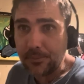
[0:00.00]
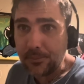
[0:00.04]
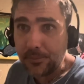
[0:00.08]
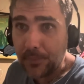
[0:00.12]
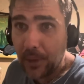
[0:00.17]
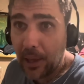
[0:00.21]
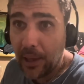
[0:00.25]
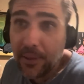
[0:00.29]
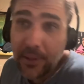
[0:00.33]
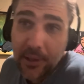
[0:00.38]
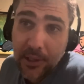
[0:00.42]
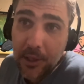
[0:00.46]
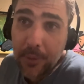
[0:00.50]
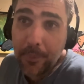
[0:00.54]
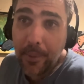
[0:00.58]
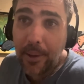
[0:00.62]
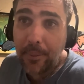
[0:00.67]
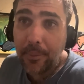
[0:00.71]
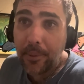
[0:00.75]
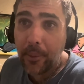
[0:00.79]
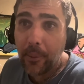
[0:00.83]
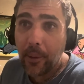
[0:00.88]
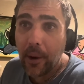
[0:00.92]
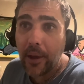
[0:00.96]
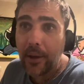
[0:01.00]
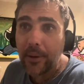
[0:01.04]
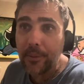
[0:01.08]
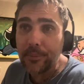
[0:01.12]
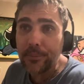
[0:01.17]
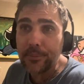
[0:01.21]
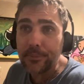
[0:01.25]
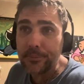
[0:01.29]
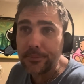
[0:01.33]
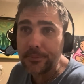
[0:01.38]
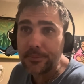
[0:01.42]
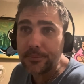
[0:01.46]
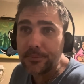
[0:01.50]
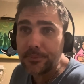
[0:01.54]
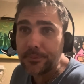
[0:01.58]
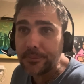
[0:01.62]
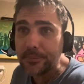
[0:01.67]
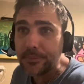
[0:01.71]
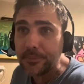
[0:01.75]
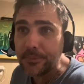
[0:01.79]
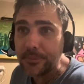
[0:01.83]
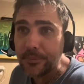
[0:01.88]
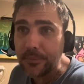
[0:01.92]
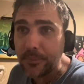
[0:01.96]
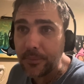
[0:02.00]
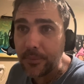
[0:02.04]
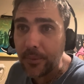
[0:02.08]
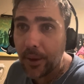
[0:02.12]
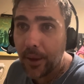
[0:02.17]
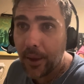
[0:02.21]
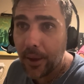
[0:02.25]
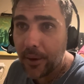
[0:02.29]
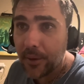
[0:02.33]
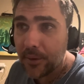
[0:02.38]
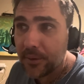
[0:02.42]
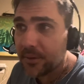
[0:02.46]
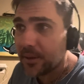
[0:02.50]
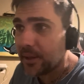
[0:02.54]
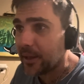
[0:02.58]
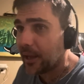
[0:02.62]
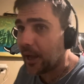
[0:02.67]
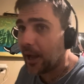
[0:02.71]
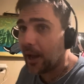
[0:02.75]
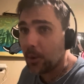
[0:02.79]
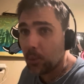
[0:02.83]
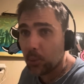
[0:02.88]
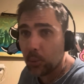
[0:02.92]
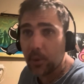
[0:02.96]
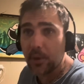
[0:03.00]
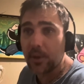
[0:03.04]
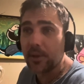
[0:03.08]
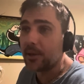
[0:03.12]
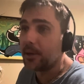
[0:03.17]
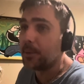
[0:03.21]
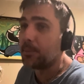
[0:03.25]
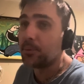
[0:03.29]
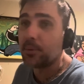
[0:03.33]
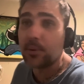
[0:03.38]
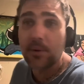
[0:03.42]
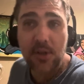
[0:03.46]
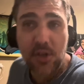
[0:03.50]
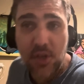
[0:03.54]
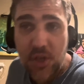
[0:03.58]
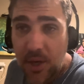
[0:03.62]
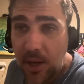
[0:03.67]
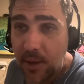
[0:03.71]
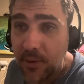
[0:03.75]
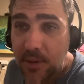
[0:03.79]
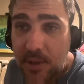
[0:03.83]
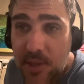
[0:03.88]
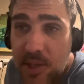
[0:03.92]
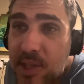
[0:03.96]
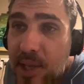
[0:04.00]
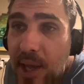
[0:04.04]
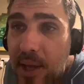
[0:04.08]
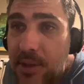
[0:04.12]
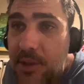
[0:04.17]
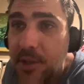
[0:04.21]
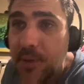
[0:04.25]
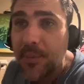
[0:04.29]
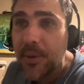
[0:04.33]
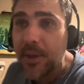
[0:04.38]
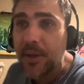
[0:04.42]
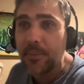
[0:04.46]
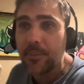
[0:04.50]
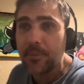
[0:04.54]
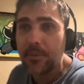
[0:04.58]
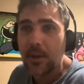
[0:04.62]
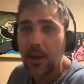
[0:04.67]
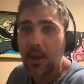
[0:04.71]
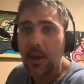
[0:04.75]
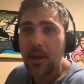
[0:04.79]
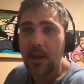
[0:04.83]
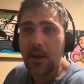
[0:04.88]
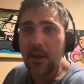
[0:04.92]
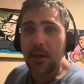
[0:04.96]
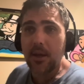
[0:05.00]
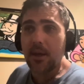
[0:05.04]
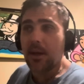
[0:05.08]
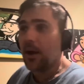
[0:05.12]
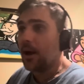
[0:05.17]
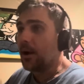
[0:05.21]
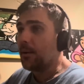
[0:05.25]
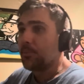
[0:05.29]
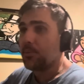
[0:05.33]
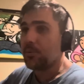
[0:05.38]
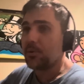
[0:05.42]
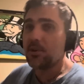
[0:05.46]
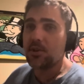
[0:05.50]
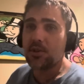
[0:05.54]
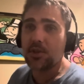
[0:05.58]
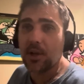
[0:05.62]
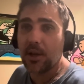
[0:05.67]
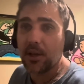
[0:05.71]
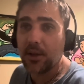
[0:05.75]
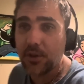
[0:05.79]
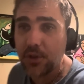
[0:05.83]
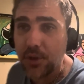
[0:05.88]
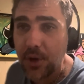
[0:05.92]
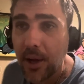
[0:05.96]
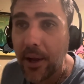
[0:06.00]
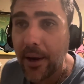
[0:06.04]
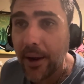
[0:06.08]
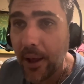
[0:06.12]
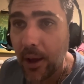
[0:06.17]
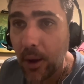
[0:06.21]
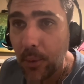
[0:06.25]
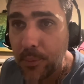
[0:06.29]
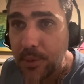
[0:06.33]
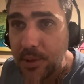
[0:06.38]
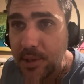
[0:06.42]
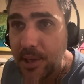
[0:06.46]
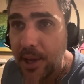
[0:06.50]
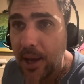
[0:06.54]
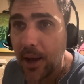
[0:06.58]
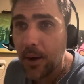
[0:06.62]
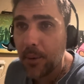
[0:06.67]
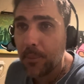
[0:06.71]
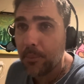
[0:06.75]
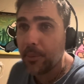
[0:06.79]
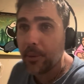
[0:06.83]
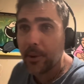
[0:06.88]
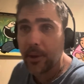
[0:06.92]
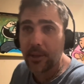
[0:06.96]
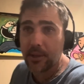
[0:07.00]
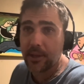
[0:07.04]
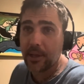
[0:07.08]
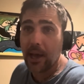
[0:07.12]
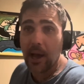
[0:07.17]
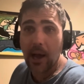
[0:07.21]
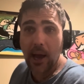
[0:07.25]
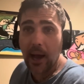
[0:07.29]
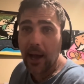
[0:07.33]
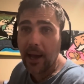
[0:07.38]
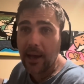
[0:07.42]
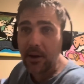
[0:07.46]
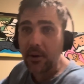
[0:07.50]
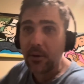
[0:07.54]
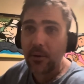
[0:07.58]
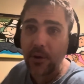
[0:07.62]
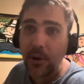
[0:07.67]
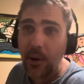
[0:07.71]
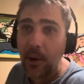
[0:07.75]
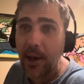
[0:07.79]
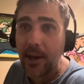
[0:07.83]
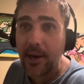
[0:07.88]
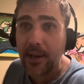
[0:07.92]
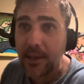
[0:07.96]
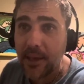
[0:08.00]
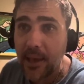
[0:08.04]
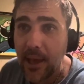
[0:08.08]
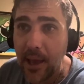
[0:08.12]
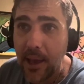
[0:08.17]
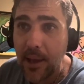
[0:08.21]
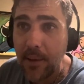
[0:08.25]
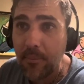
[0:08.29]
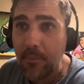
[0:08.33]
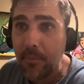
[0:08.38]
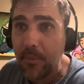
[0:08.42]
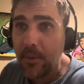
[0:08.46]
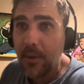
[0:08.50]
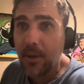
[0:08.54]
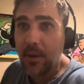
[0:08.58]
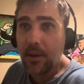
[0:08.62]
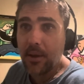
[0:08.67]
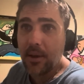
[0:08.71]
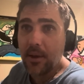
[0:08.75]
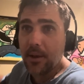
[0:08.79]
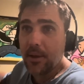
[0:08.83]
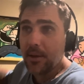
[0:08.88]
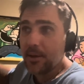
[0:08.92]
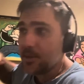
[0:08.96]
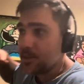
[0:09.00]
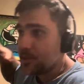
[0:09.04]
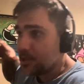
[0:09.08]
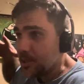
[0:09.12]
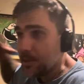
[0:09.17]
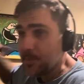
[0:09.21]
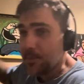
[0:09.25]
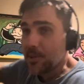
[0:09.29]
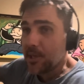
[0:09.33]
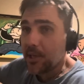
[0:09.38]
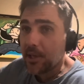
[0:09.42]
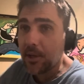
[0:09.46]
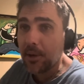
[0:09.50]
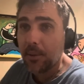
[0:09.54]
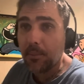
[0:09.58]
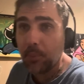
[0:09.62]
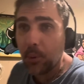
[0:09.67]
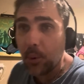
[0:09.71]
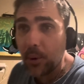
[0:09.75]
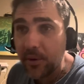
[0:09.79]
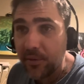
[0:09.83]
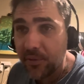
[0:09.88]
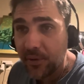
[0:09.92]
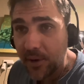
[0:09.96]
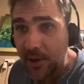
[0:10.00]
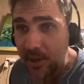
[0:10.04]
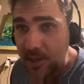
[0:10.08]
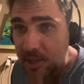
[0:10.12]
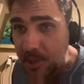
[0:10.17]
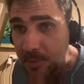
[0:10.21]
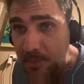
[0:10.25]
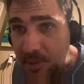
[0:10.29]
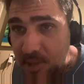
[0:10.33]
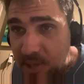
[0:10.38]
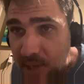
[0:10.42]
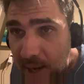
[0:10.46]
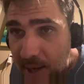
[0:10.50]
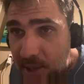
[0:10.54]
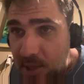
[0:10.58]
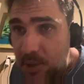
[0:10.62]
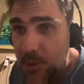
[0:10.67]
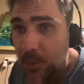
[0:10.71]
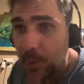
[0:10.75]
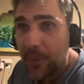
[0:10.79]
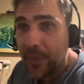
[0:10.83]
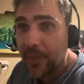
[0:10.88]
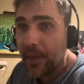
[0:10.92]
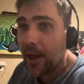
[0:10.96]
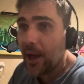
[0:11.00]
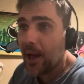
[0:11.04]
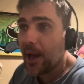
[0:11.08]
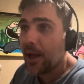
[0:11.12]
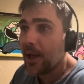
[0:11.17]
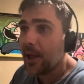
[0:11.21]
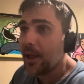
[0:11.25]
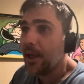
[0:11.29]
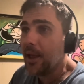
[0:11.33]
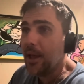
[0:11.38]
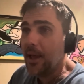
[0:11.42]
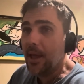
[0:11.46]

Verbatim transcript: I think you may be right. I was like, I really appreciate the sentiment. I appreciate you trying to help us out. But yeah, I don't know how to game. seems like your boyfriend is obsessed with that.